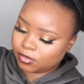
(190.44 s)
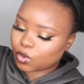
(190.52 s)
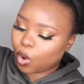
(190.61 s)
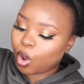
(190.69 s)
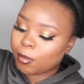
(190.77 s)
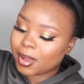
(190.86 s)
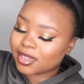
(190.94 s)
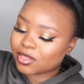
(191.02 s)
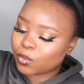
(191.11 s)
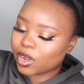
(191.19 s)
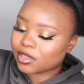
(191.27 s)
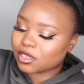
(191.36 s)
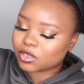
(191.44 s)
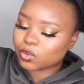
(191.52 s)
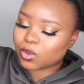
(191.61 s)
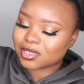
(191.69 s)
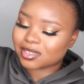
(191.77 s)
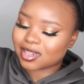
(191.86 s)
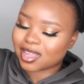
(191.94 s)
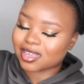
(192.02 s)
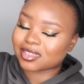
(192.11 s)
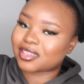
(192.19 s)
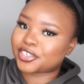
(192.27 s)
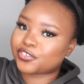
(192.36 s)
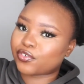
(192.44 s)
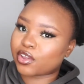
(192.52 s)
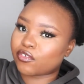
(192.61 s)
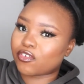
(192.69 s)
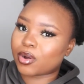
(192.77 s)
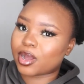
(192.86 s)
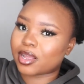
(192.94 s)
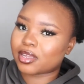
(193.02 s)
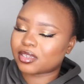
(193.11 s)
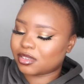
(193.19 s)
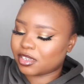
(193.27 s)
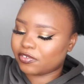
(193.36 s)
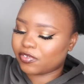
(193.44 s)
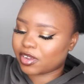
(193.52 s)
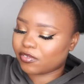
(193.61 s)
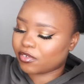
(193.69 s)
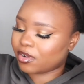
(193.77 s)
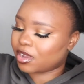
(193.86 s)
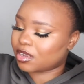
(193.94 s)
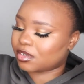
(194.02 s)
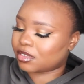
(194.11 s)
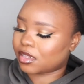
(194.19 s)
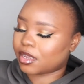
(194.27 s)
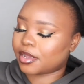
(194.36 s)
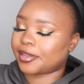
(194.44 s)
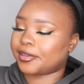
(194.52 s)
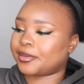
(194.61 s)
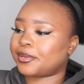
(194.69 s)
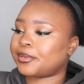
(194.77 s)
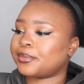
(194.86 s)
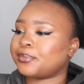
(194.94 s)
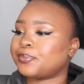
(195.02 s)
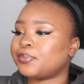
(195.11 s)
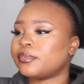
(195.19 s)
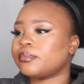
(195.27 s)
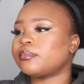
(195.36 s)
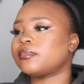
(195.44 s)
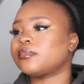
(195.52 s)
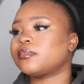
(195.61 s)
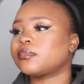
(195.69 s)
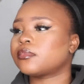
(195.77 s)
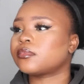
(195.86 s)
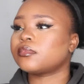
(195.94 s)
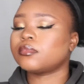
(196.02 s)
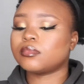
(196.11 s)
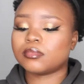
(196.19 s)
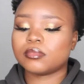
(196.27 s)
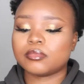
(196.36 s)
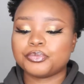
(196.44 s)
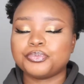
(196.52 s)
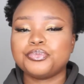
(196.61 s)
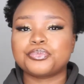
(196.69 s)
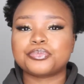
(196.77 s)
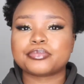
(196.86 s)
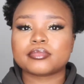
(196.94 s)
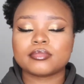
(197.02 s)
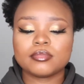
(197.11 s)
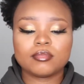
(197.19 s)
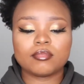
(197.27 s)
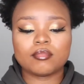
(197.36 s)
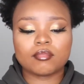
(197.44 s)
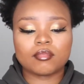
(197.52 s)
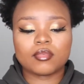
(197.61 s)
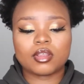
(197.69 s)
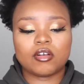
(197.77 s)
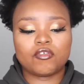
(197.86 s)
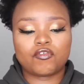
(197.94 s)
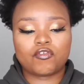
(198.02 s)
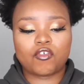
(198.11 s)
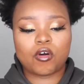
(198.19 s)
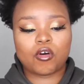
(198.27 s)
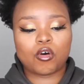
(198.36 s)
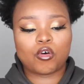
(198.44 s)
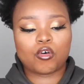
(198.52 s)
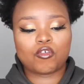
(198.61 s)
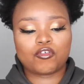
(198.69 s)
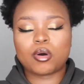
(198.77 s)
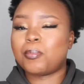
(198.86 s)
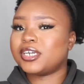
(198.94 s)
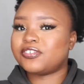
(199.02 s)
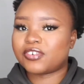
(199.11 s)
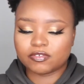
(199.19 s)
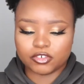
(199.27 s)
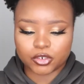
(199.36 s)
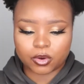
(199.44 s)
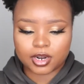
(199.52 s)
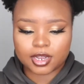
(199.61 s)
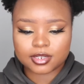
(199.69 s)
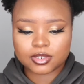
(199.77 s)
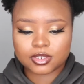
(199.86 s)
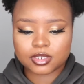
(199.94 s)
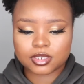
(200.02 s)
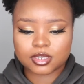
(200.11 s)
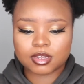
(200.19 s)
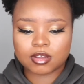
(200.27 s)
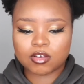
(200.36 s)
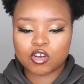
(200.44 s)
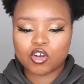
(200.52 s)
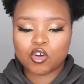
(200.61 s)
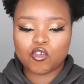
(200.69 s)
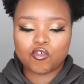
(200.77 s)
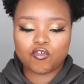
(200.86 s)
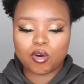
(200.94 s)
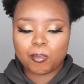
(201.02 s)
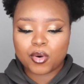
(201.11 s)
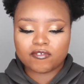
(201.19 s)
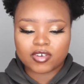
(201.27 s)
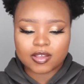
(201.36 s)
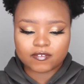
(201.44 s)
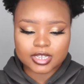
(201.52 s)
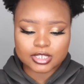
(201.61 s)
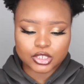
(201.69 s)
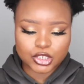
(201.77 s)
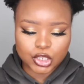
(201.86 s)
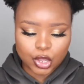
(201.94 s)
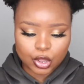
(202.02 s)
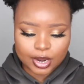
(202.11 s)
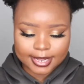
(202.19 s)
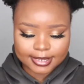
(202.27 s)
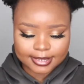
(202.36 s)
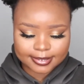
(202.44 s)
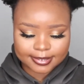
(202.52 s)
Oh, by the way, this was like 35 kwai. 35 kwai is like $4.5. $4.5.